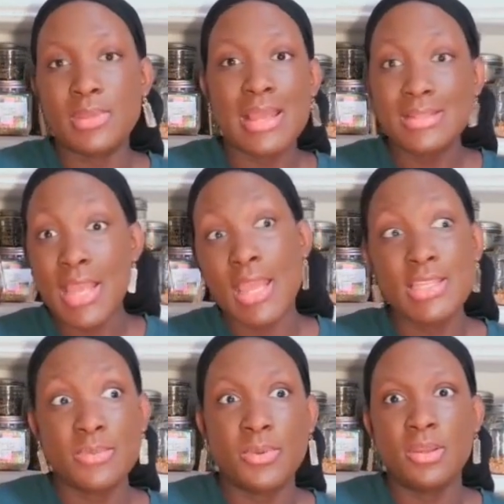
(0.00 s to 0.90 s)
that
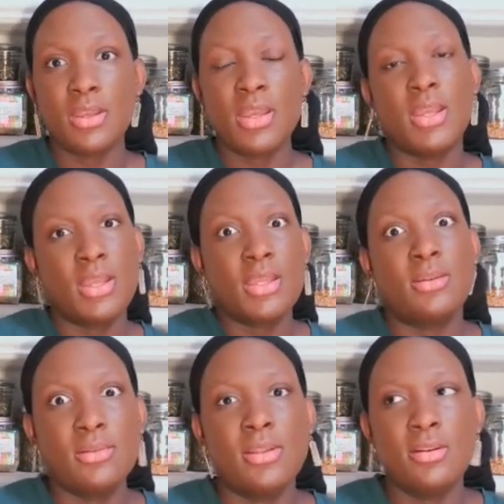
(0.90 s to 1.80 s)
textbook
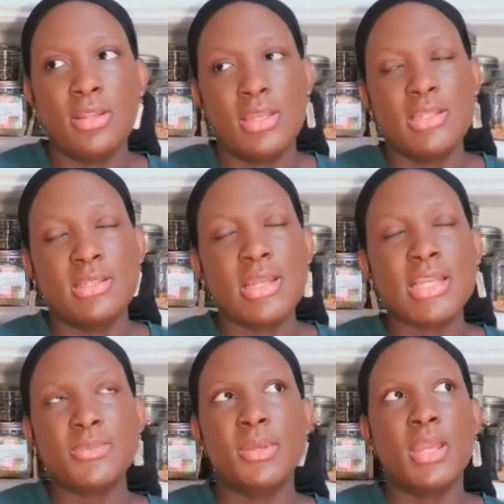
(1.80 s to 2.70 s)
literally is a
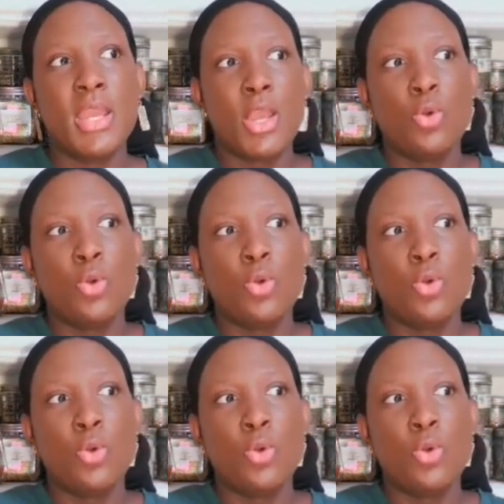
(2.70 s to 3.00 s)
textbook,